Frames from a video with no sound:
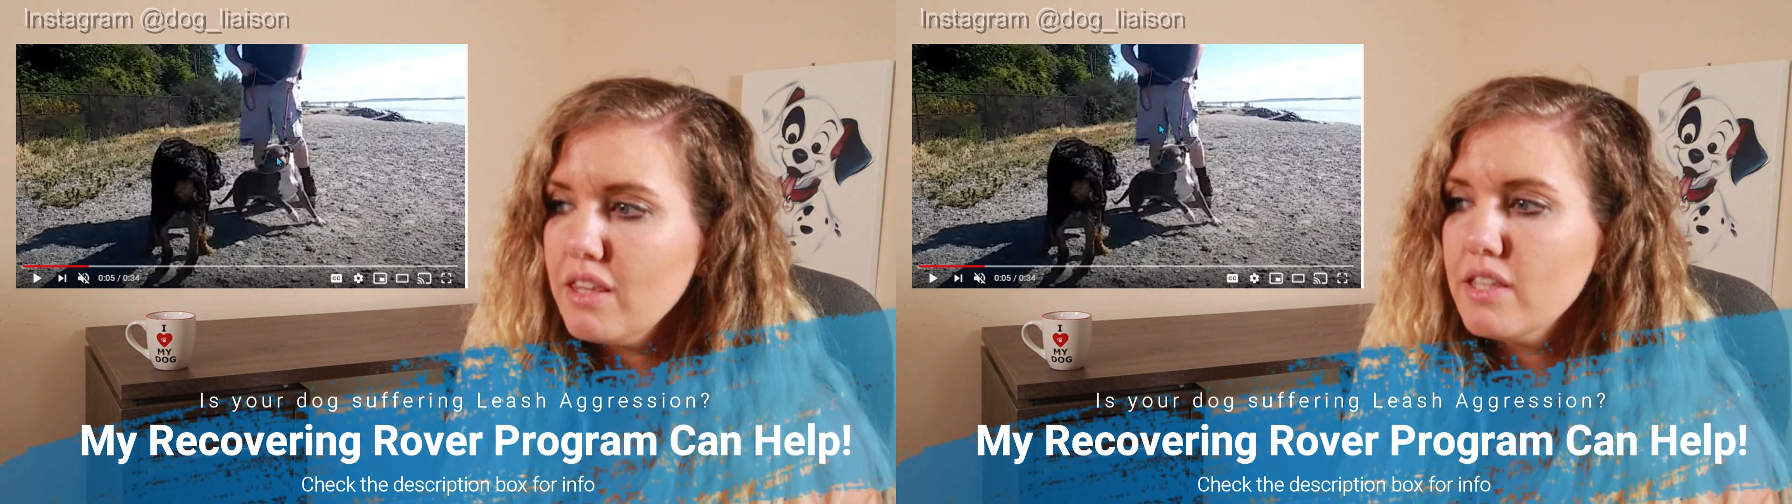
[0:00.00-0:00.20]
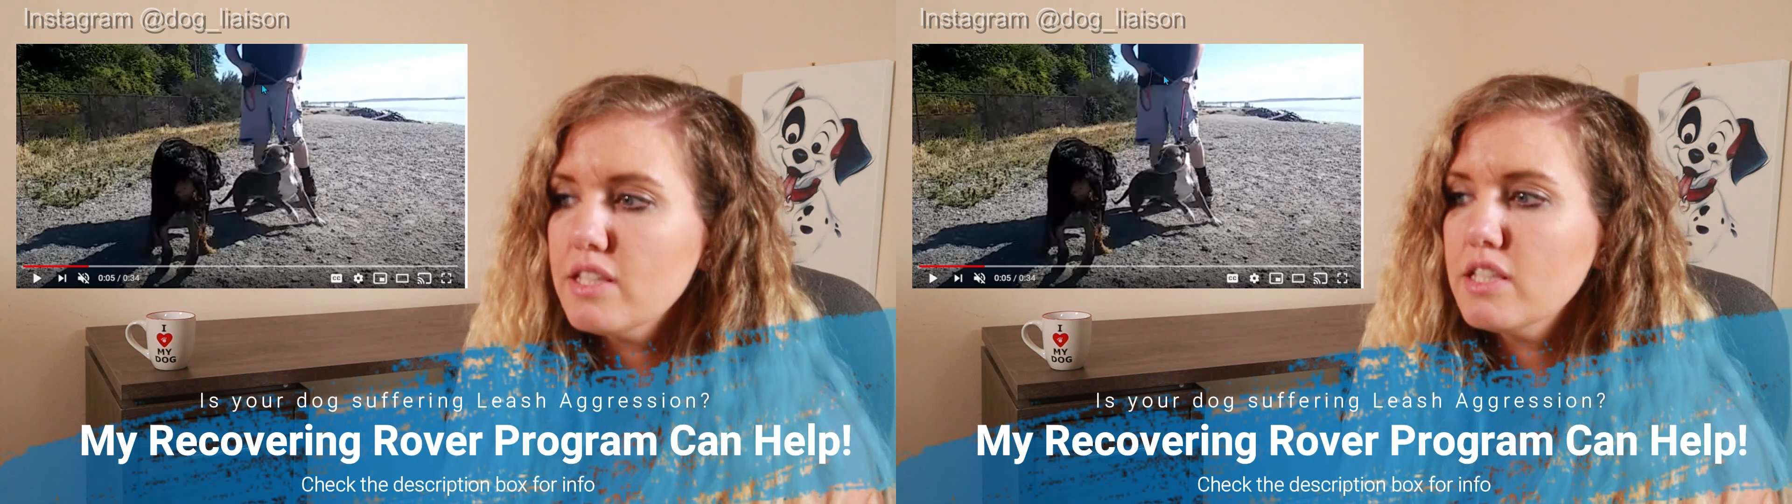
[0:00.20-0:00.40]

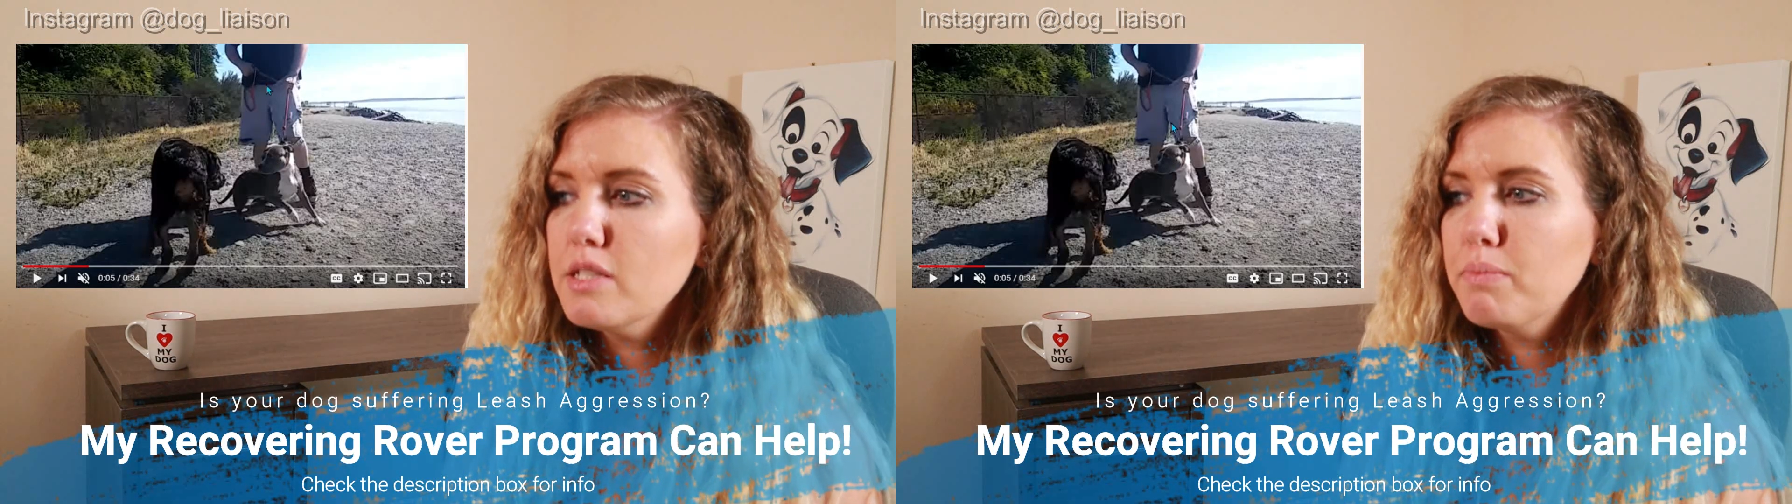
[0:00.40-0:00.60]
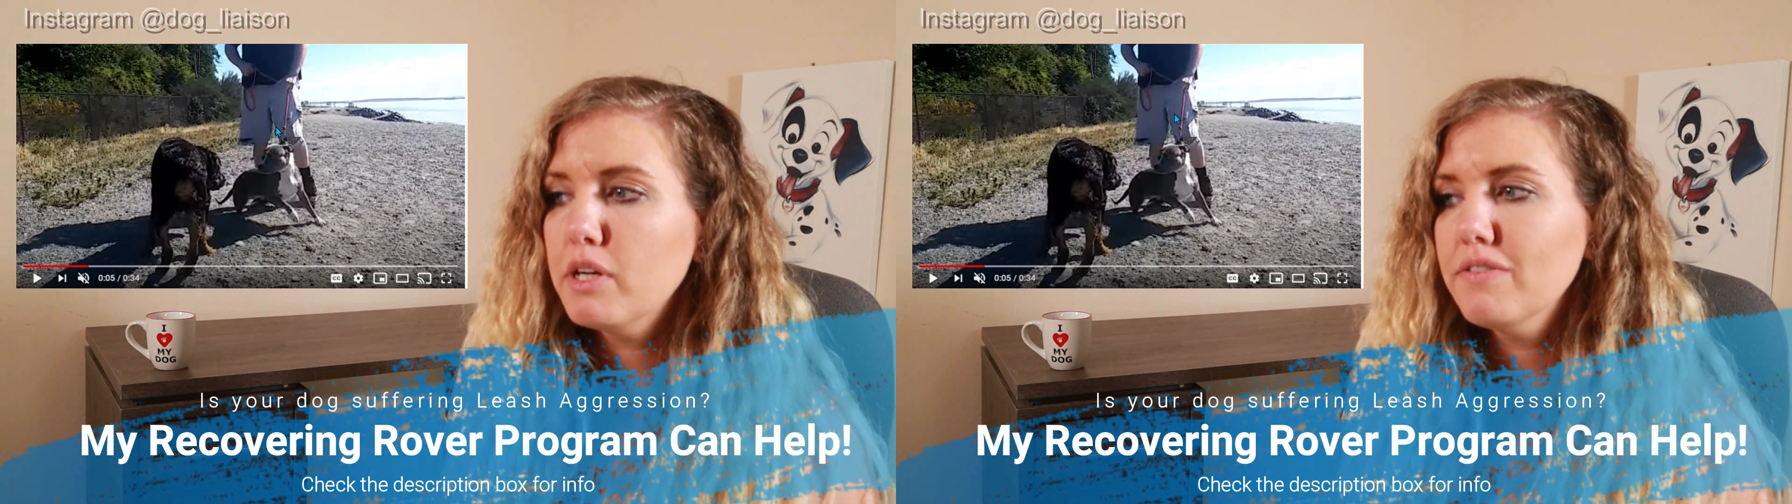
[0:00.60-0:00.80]
This is
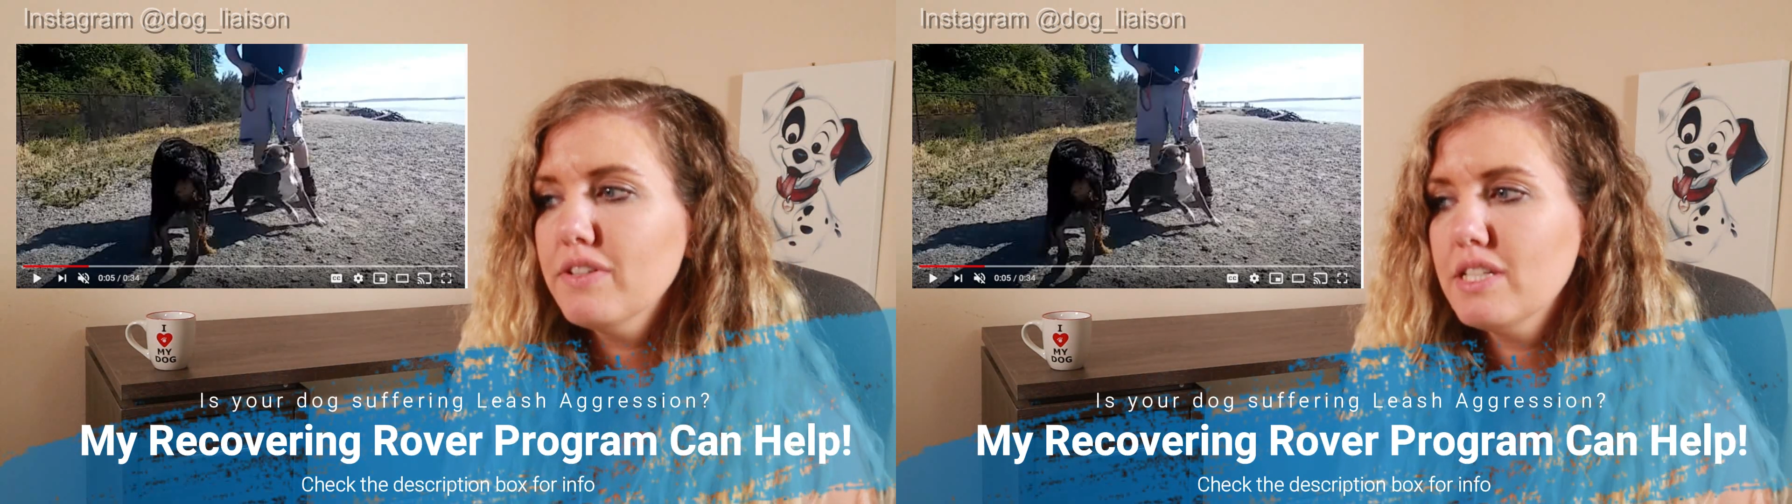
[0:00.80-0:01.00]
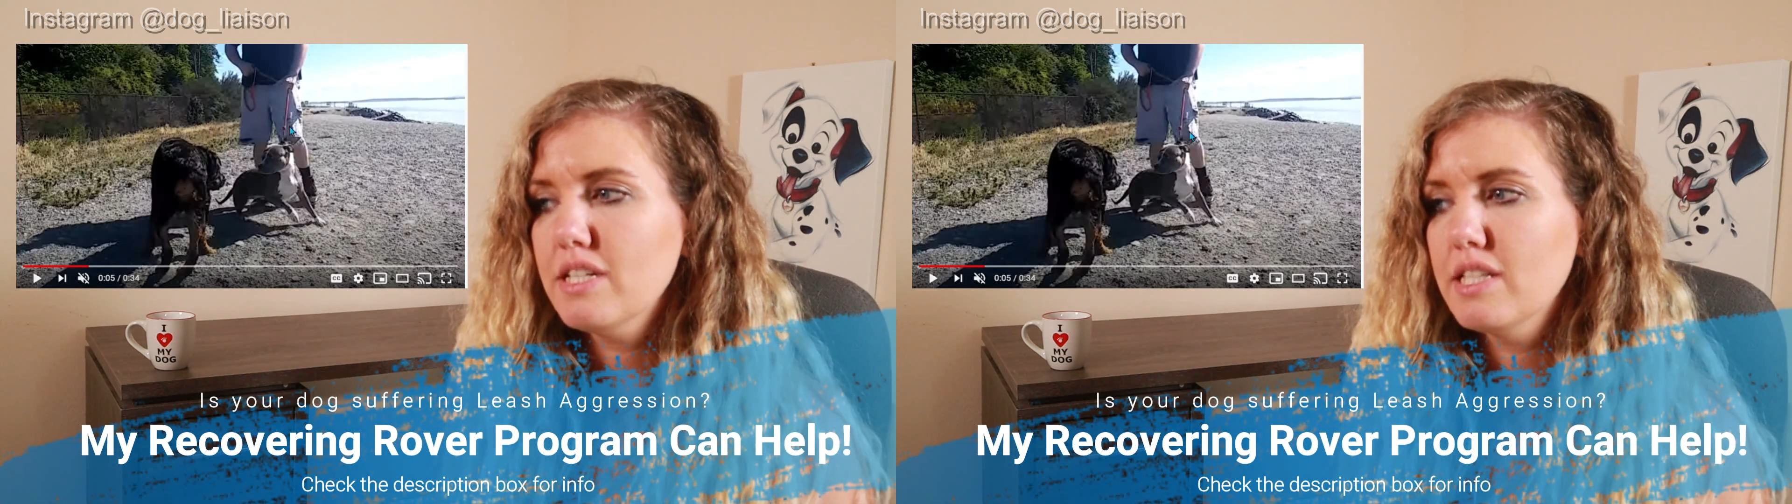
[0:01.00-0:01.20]
a
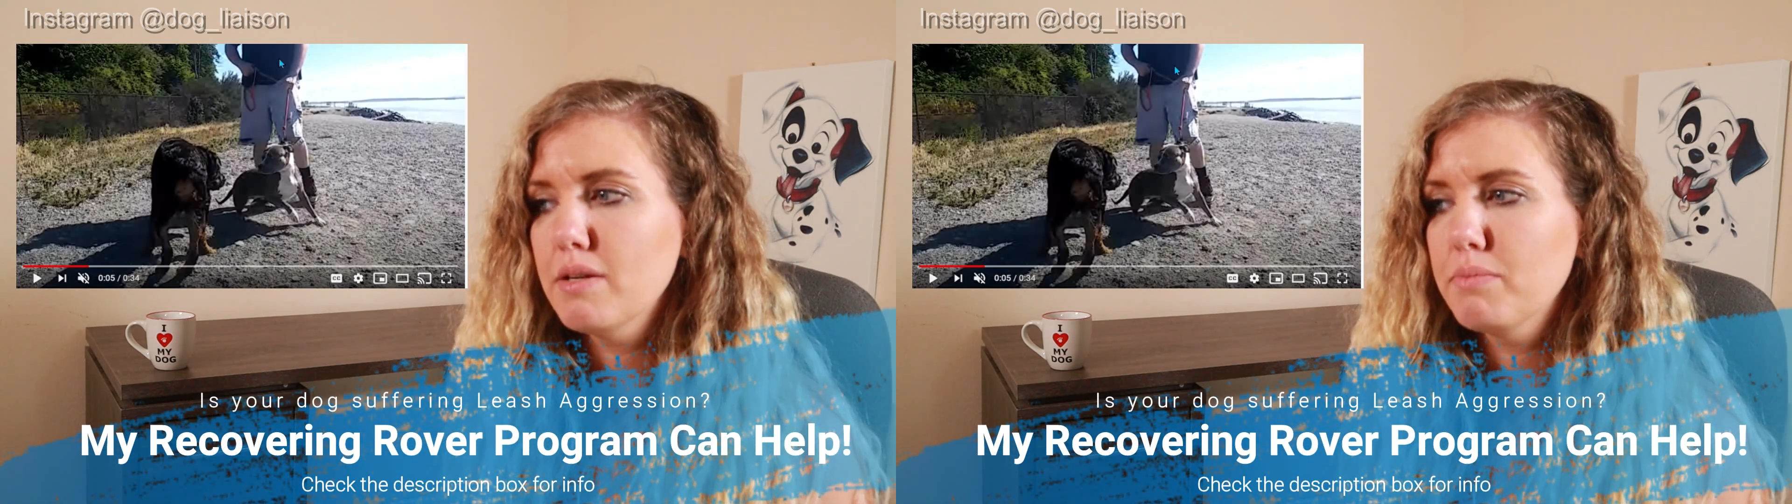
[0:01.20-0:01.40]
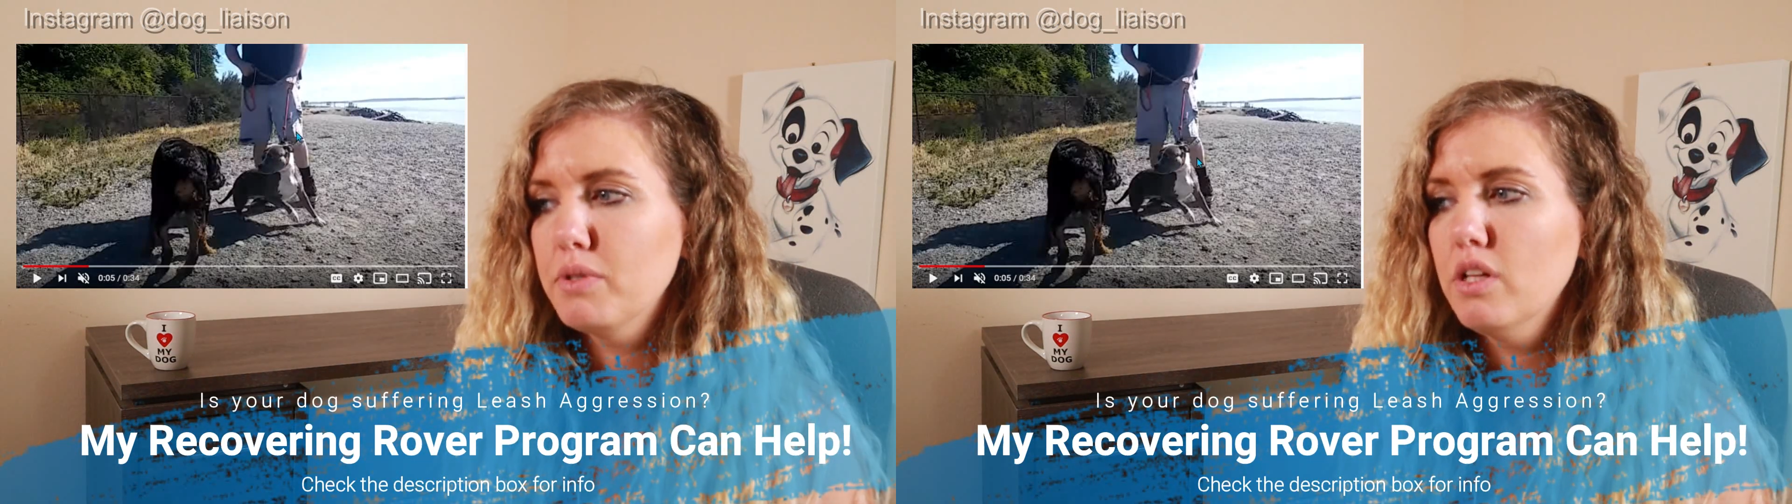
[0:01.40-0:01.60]
perfect
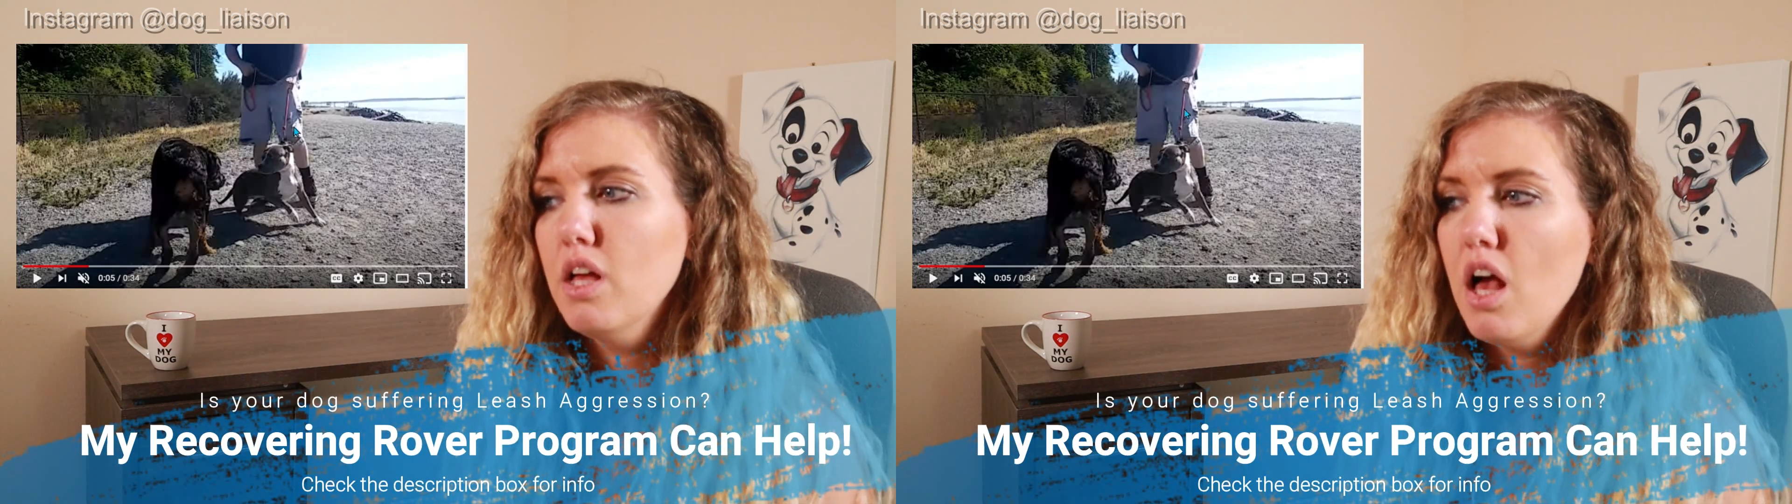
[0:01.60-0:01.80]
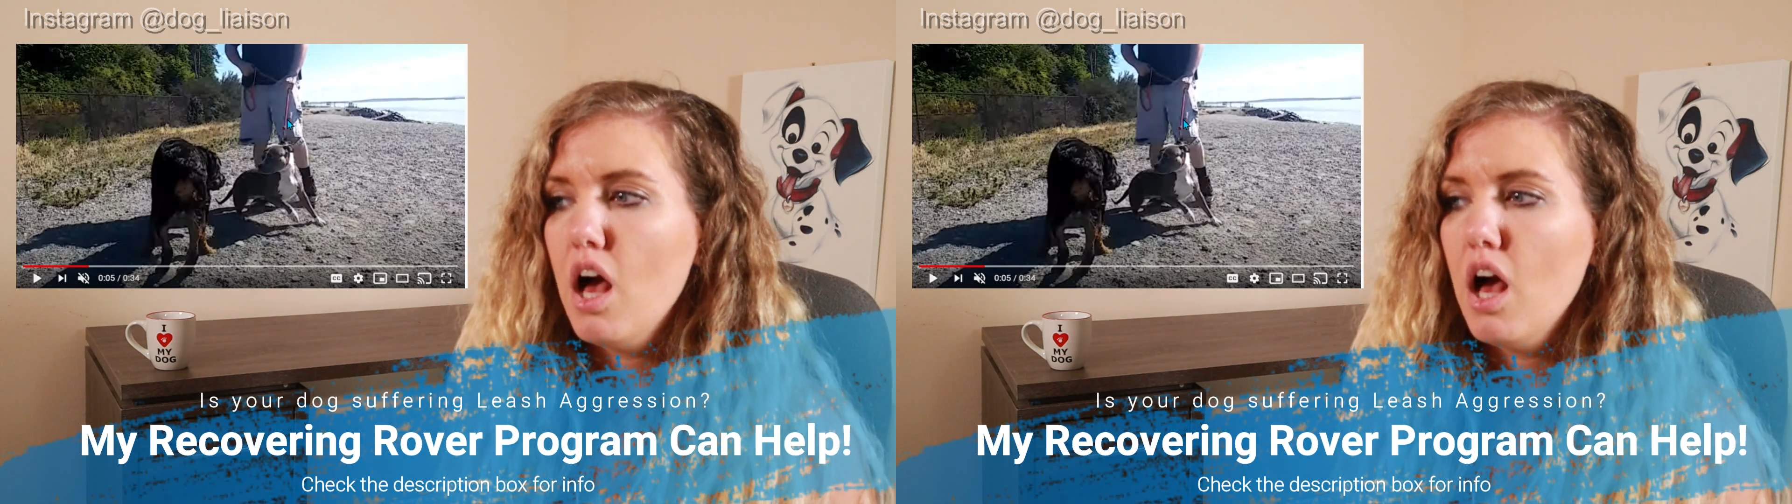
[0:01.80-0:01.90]
example